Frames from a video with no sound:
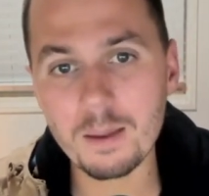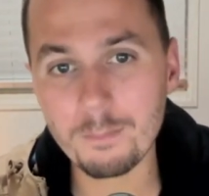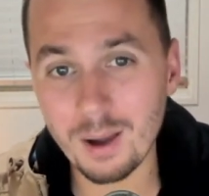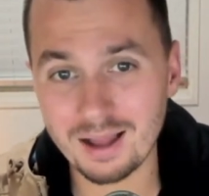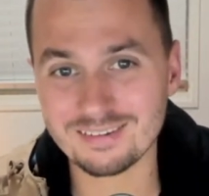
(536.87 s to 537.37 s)

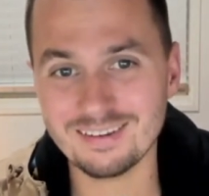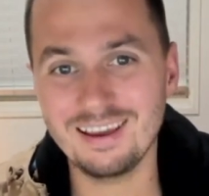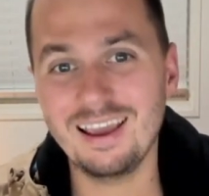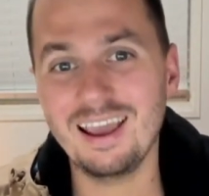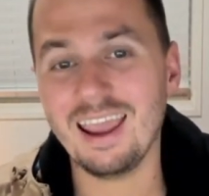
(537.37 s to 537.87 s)
But
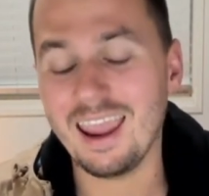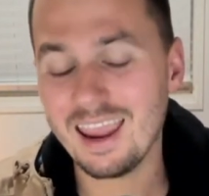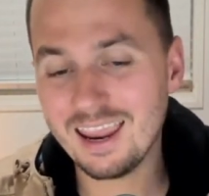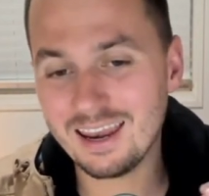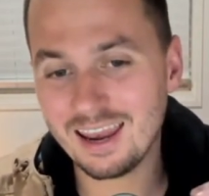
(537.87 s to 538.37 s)

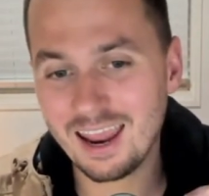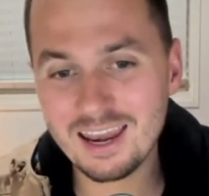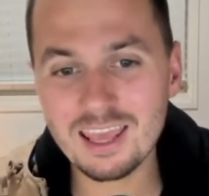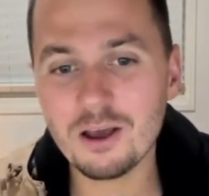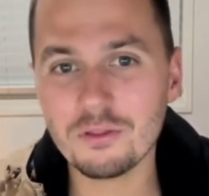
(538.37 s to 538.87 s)
in
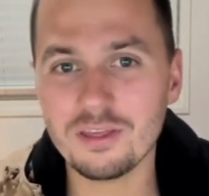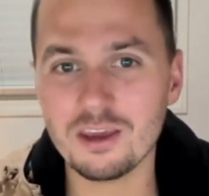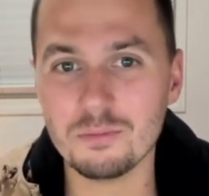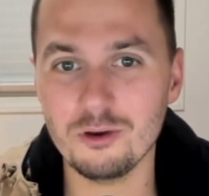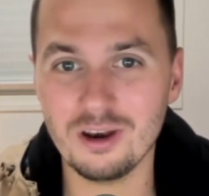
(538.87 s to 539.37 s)
any healthy
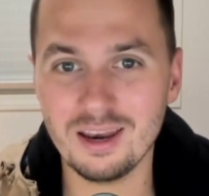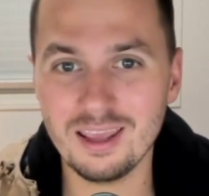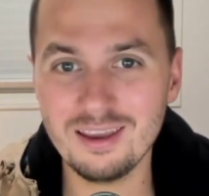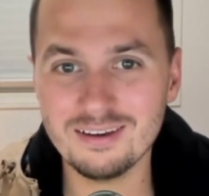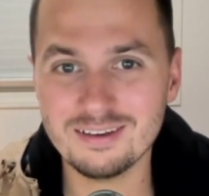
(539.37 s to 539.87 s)

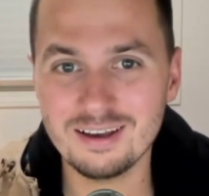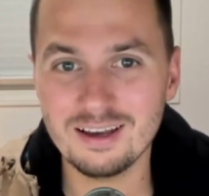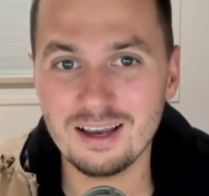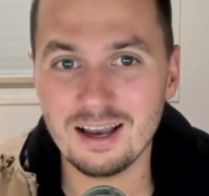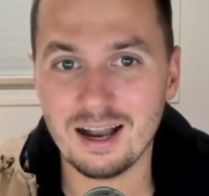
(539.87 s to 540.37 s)
community,
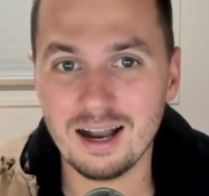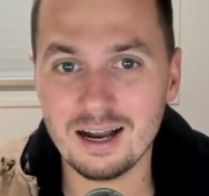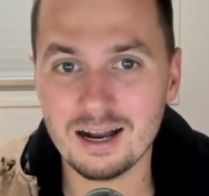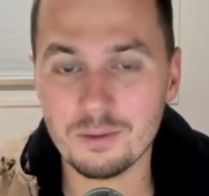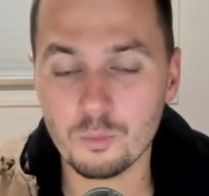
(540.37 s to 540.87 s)

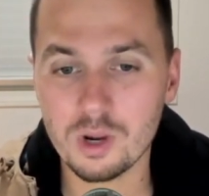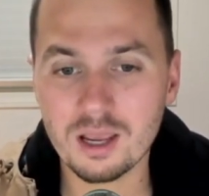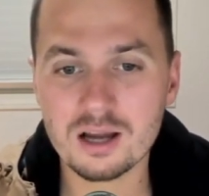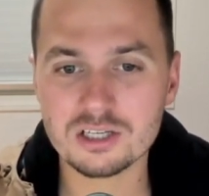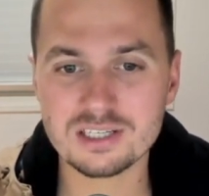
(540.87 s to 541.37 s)
um, we
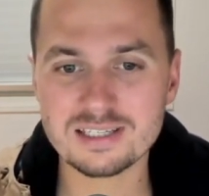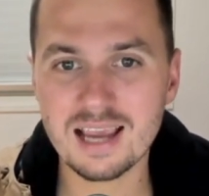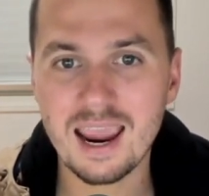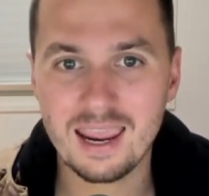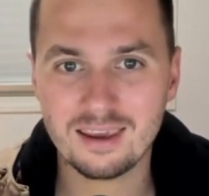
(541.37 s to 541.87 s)
can't just
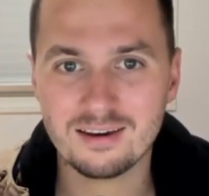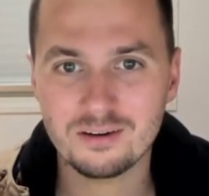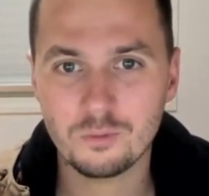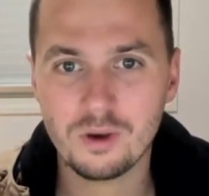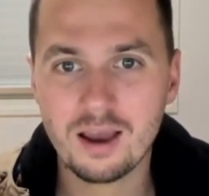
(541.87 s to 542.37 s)
take.
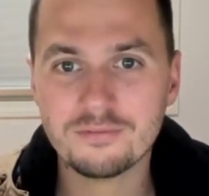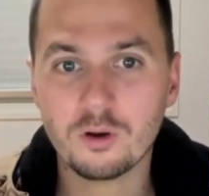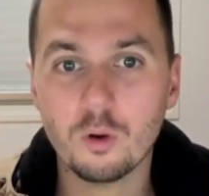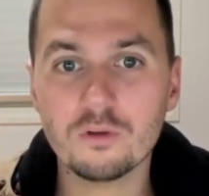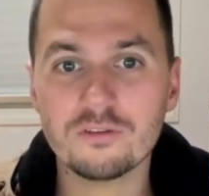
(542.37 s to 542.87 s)
We have to
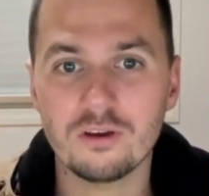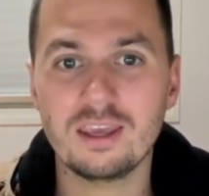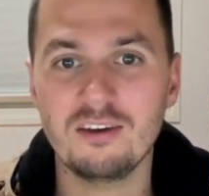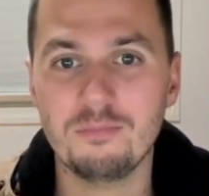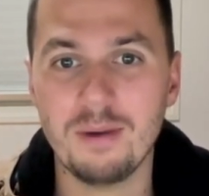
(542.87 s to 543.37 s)
also
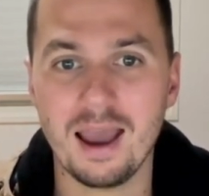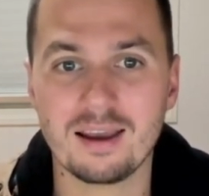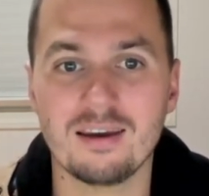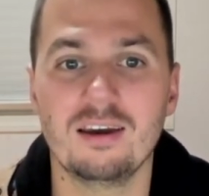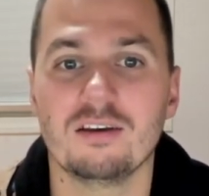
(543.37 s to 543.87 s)
give back.